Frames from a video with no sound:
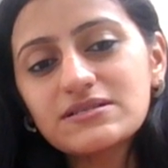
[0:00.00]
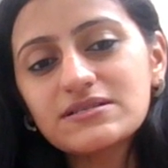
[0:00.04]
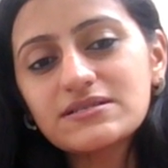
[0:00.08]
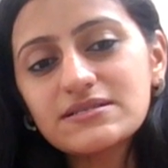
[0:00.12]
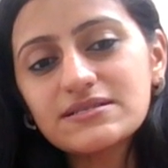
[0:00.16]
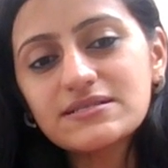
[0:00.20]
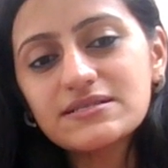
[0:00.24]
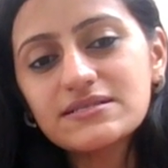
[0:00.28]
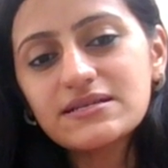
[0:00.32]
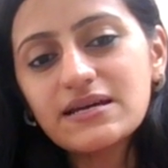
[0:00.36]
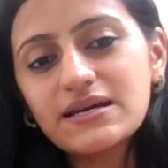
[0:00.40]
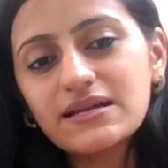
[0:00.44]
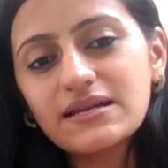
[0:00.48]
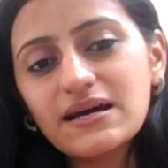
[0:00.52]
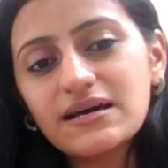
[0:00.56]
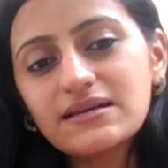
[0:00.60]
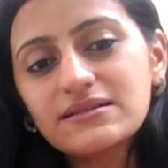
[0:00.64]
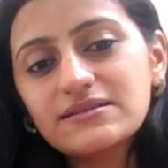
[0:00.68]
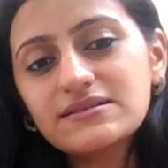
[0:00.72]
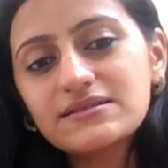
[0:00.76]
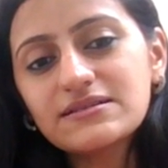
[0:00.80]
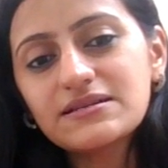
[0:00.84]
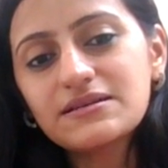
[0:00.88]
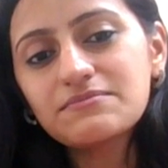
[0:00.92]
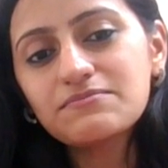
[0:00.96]
This is
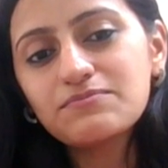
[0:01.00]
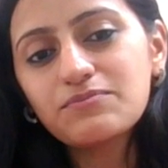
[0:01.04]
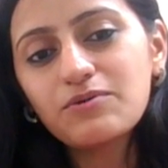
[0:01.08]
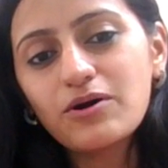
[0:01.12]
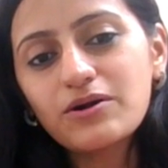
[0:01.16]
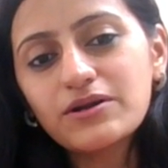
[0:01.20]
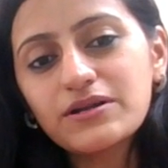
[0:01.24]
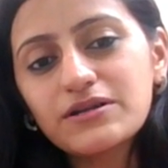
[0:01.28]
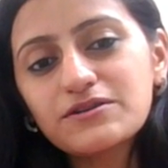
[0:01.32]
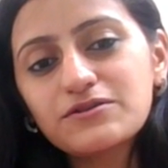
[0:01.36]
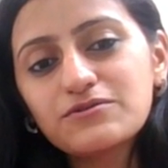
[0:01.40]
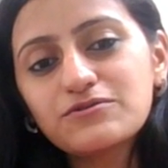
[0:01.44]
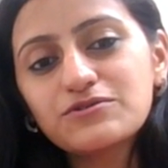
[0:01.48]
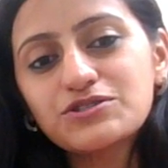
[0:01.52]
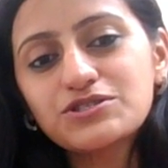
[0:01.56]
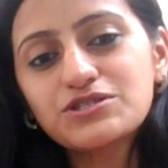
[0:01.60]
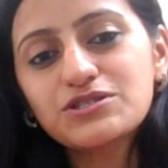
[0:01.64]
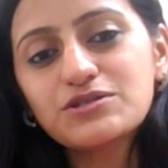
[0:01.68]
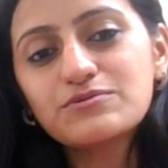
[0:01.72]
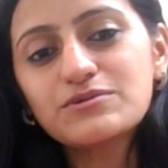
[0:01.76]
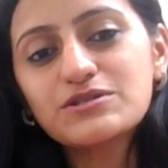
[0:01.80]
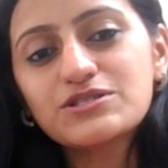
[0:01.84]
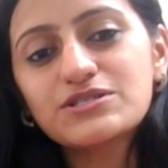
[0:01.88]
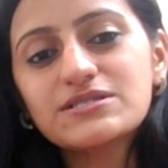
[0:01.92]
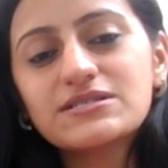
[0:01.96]
another important
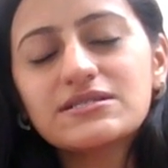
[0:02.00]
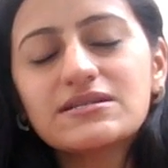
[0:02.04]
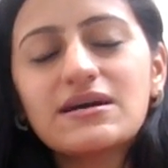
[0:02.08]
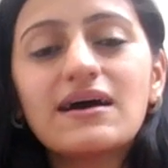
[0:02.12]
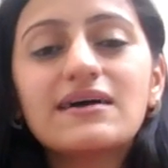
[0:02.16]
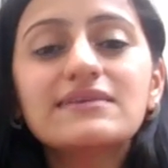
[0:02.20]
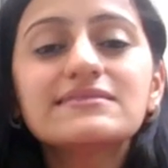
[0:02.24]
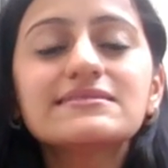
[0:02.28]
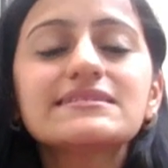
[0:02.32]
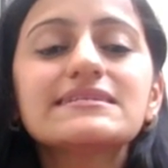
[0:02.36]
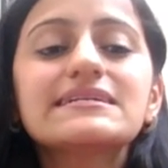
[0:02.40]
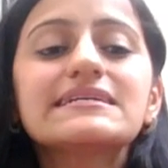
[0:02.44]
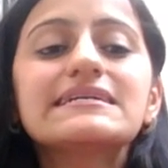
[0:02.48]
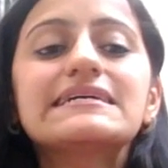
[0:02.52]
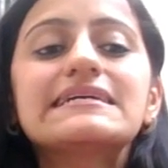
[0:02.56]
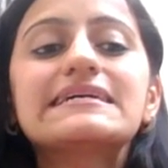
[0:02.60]
question which is asked.